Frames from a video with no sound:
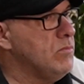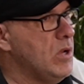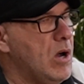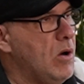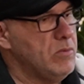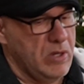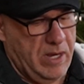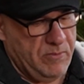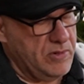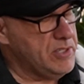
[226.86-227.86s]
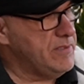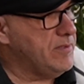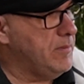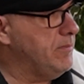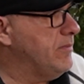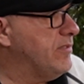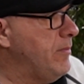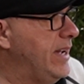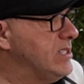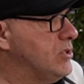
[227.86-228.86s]
No, I'm originally from
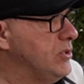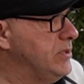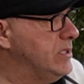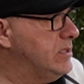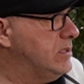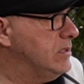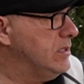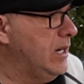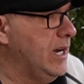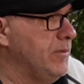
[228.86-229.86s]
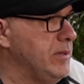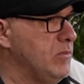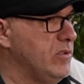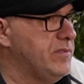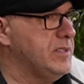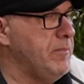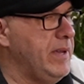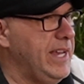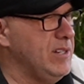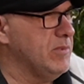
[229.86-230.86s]
Massachusetts. We moved to
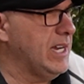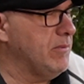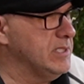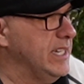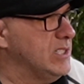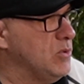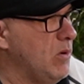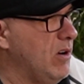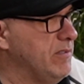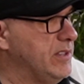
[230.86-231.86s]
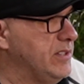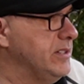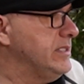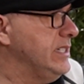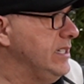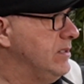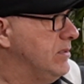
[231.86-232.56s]
Maine when I was like 12 or 13.